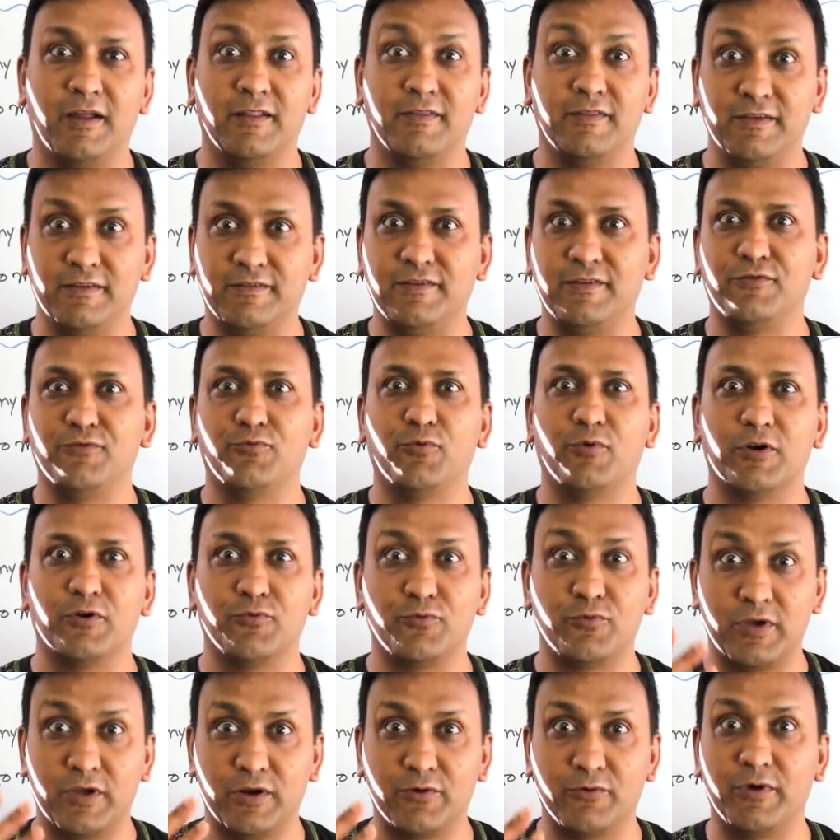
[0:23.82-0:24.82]
And this is
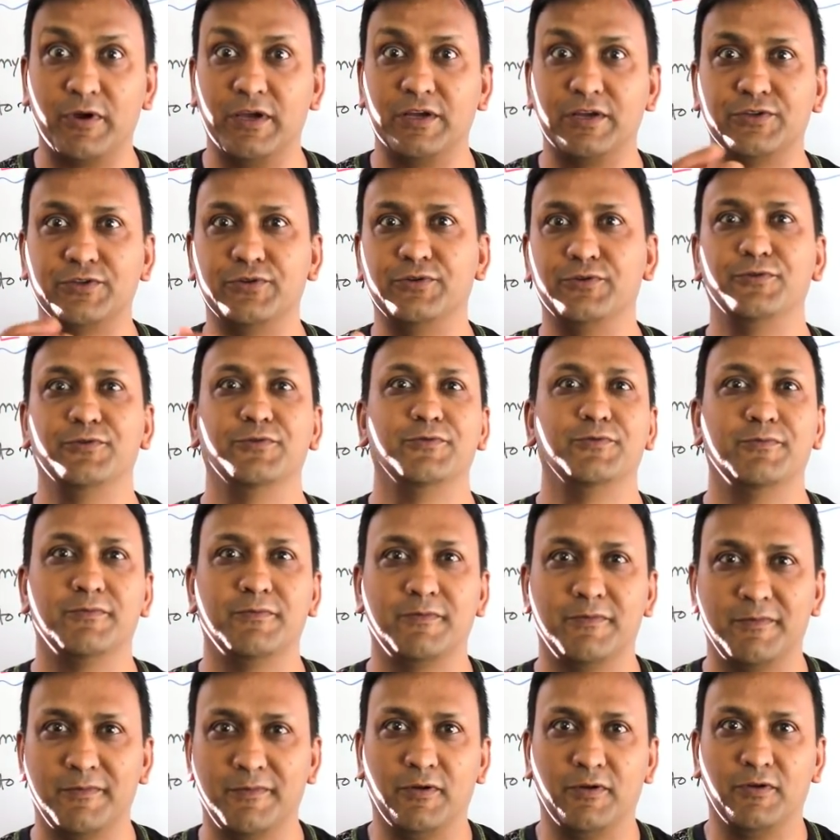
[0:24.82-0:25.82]
what we are going to
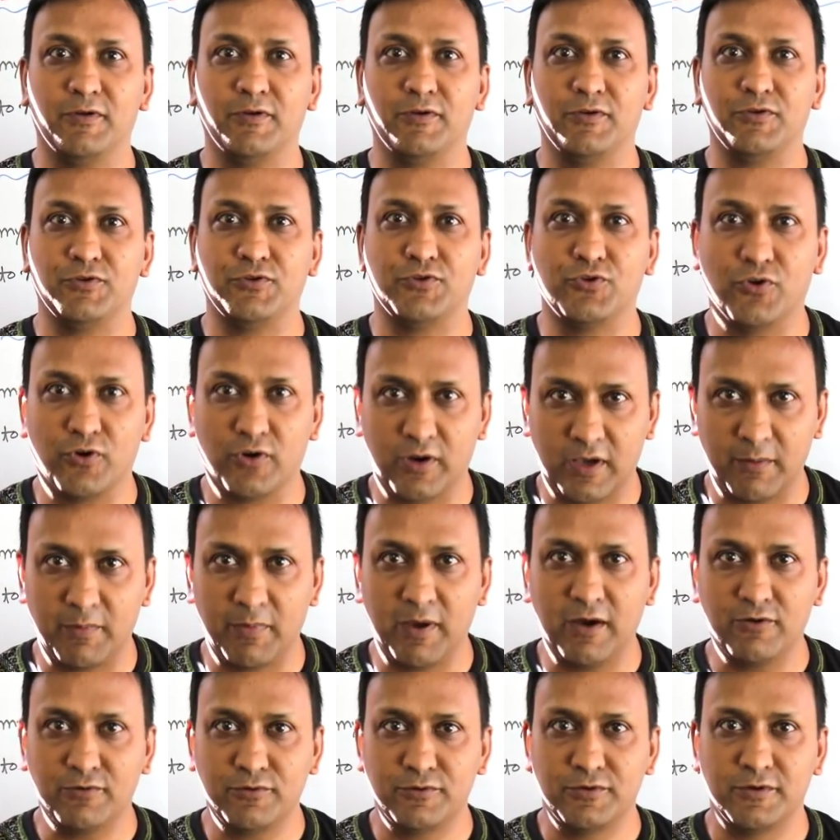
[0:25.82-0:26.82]
talk
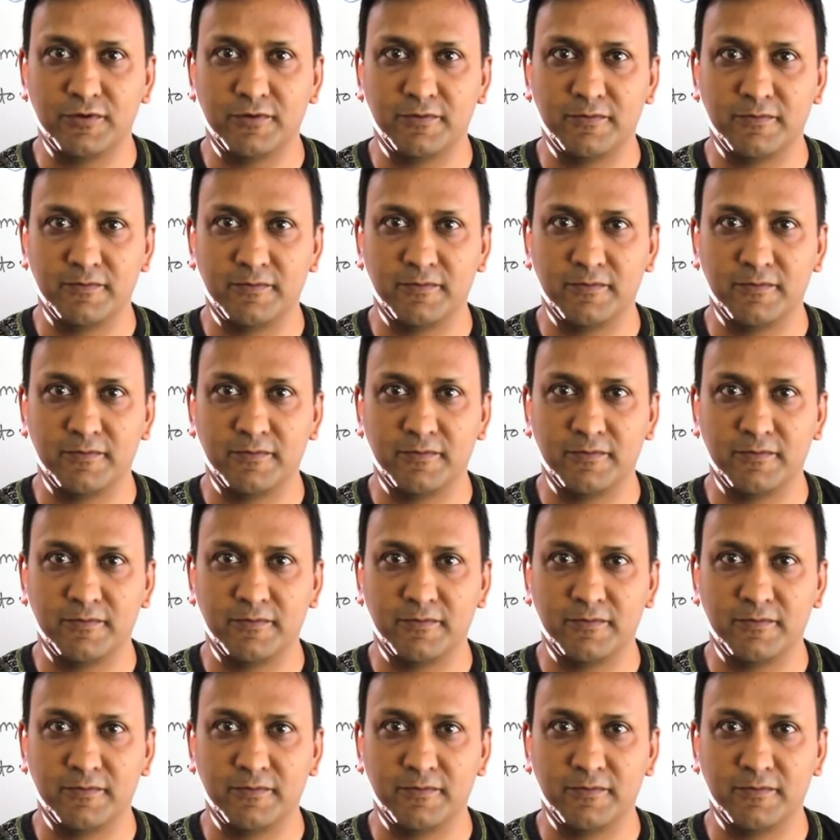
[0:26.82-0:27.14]
about.